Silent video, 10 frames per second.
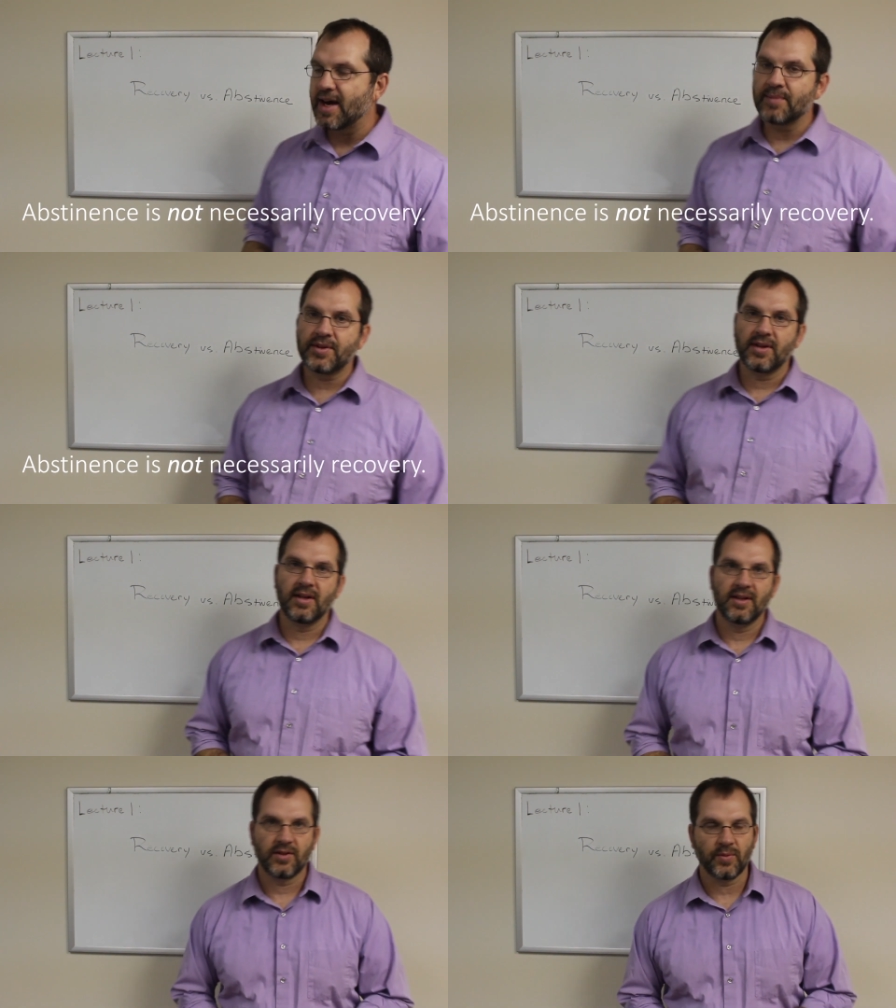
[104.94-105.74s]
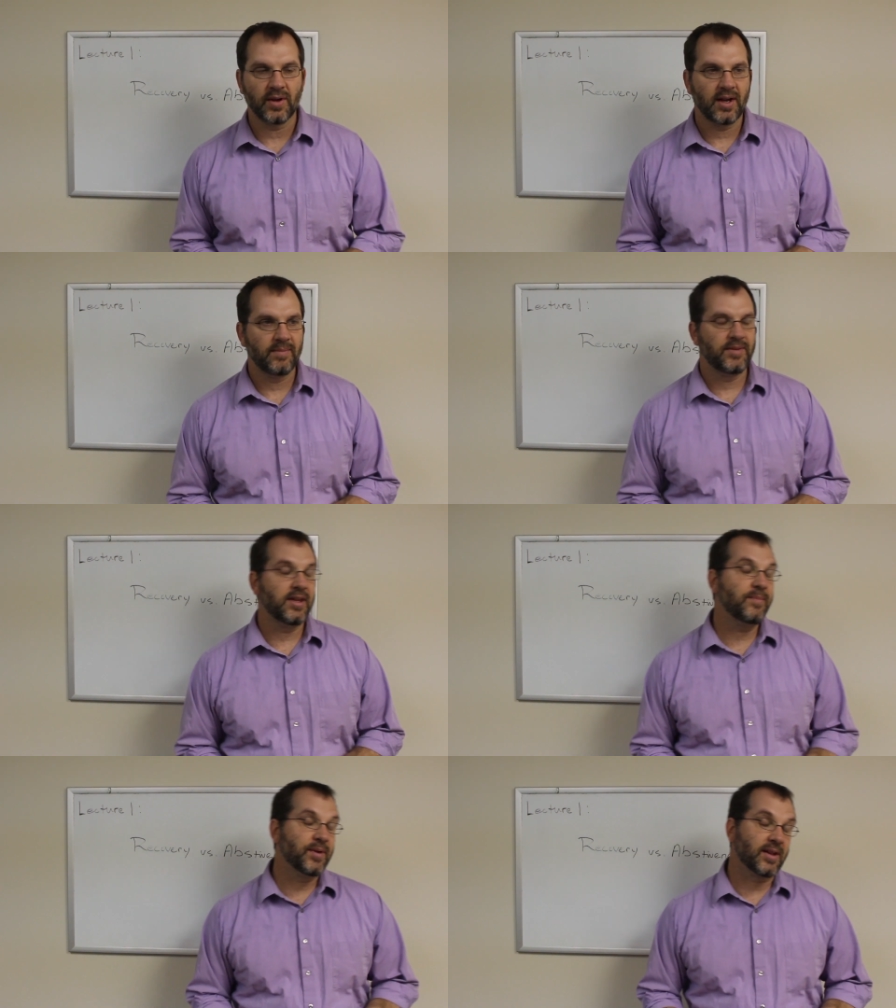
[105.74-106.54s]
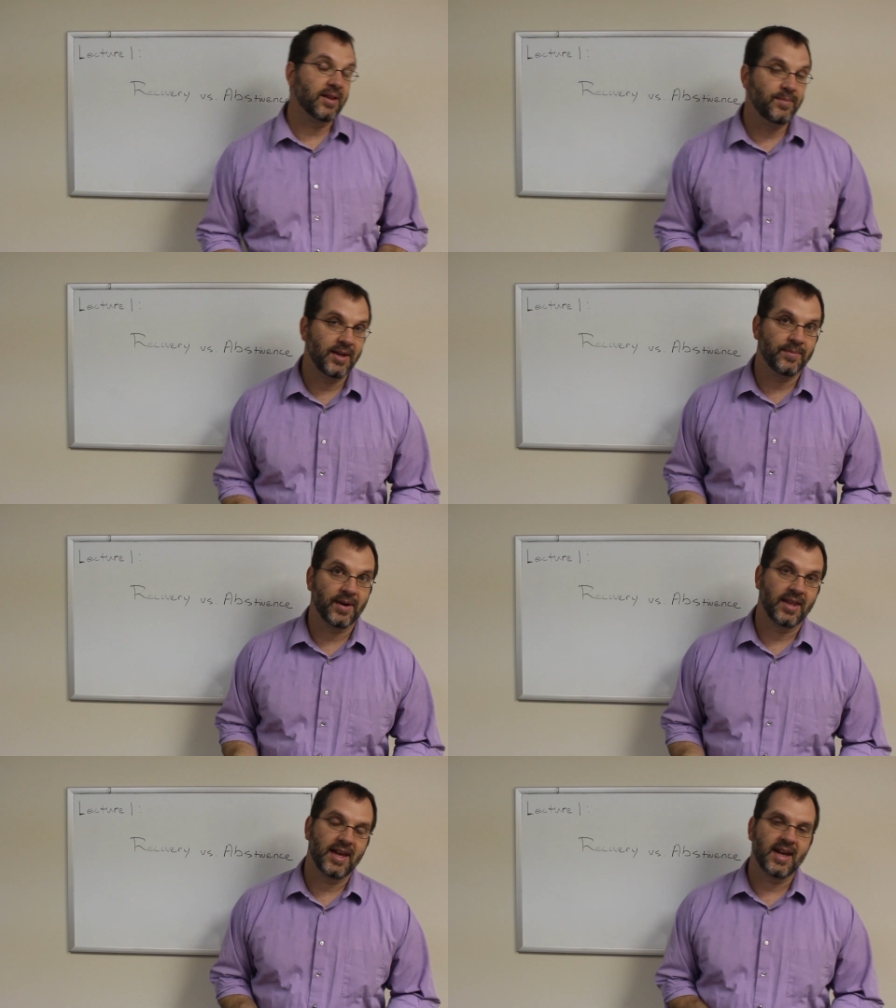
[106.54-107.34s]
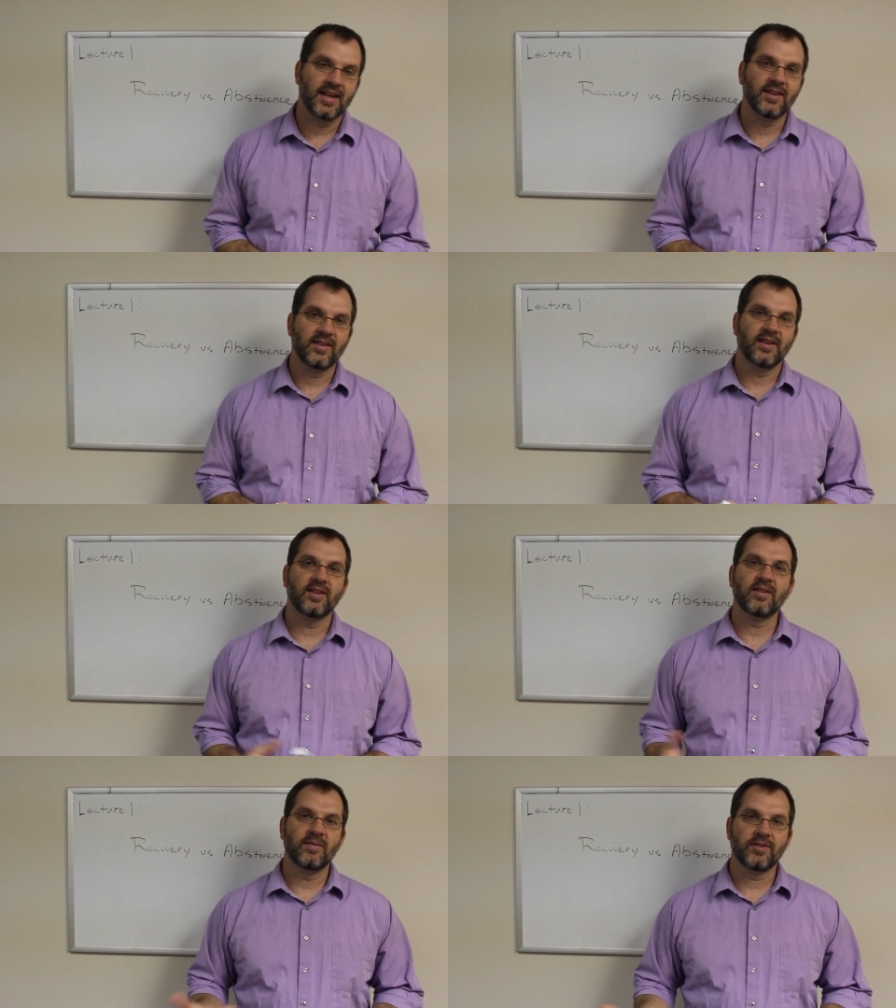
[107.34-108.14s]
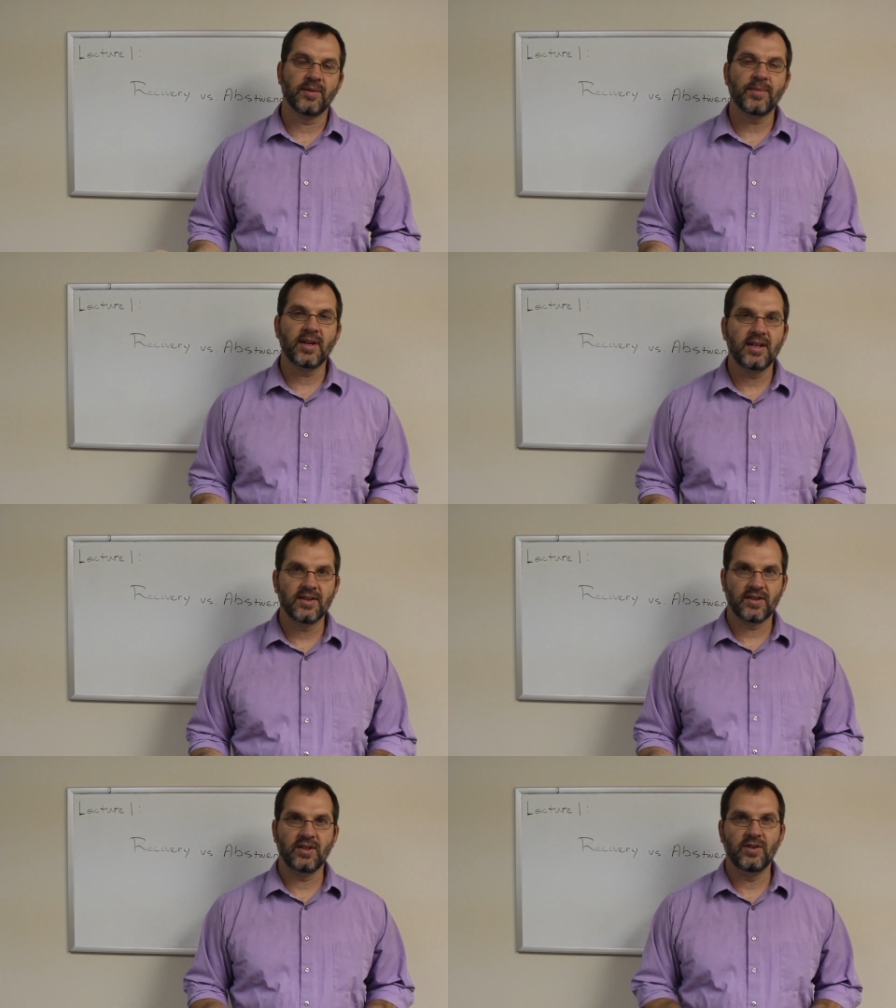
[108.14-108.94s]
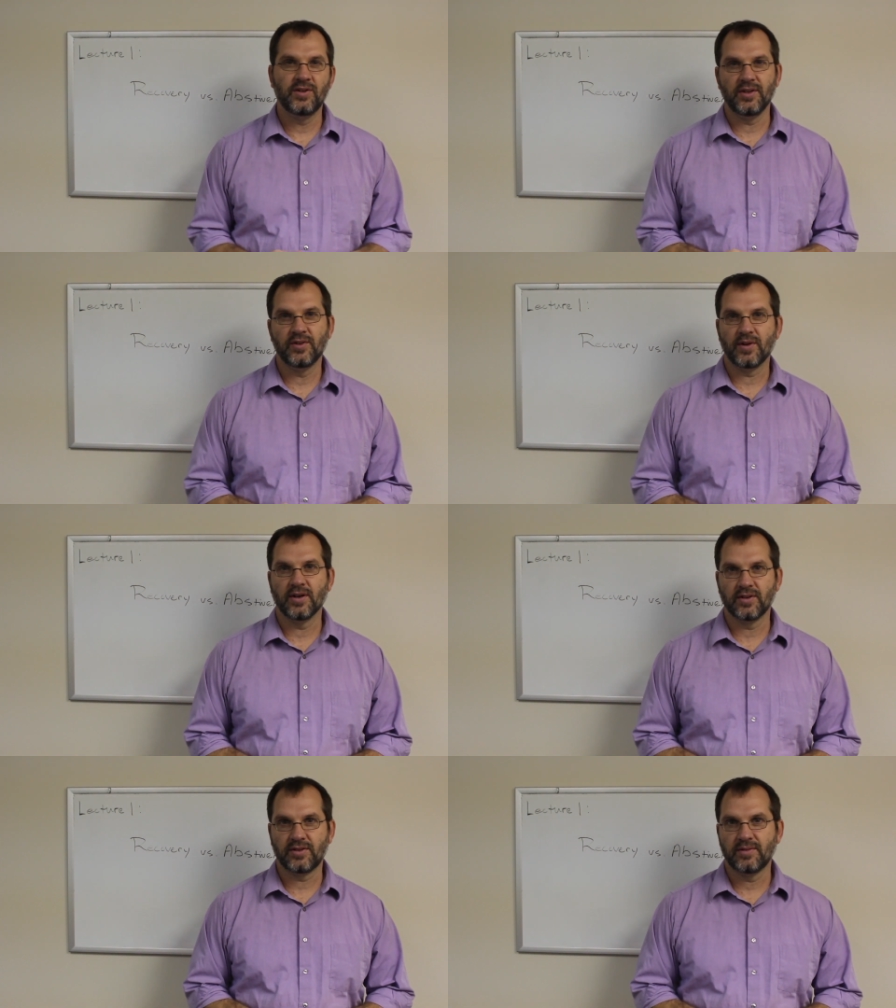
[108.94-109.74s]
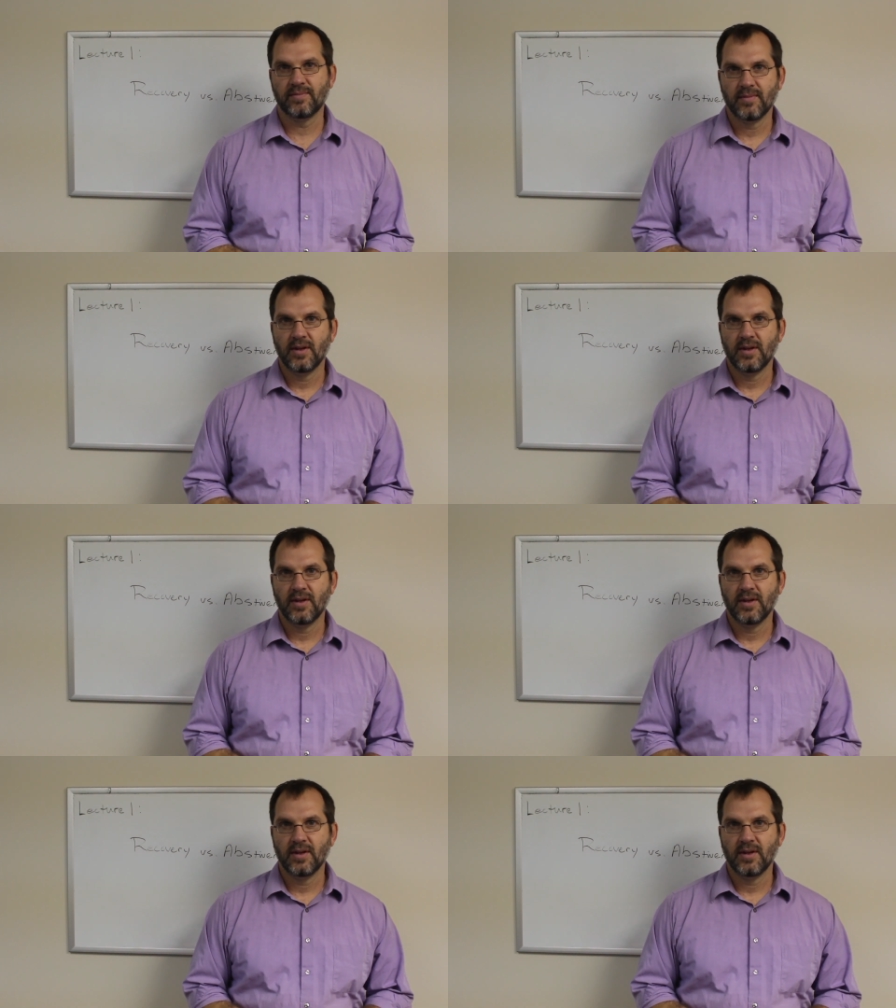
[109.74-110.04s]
abstinence, what I typically mean by that is that somebody isn't using drugs.